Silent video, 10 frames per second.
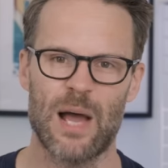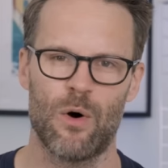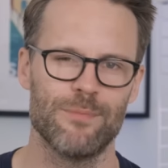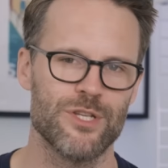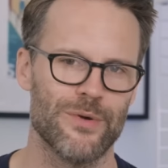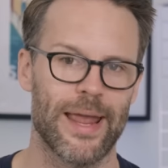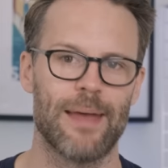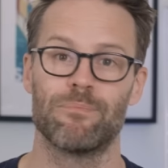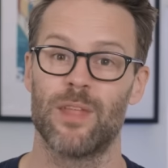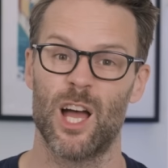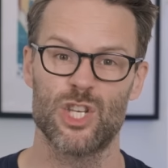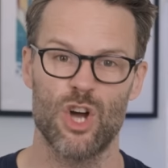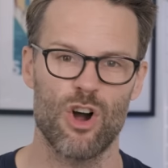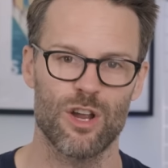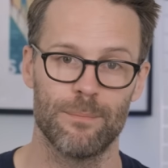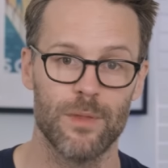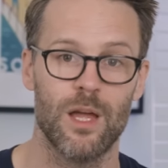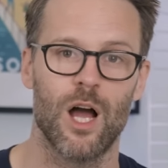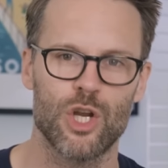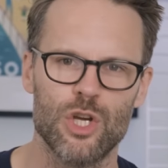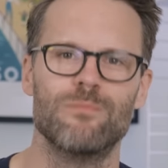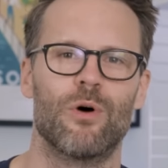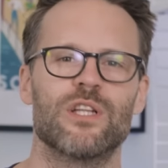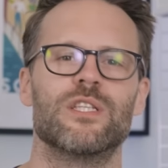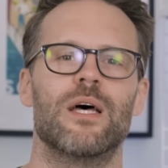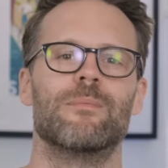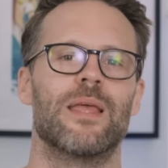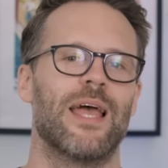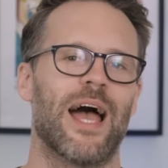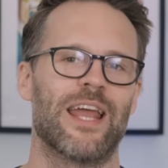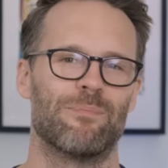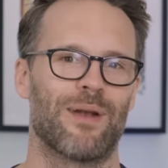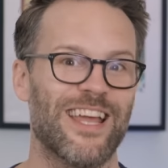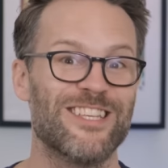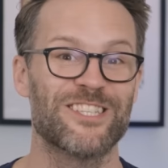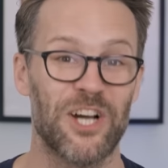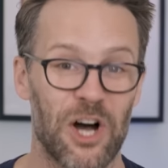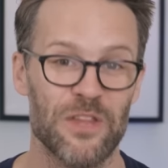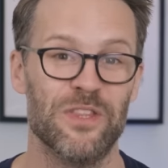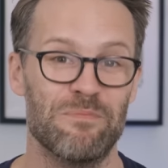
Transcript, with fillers: how I'm doing it. A dock, a good monitor, and a place to hide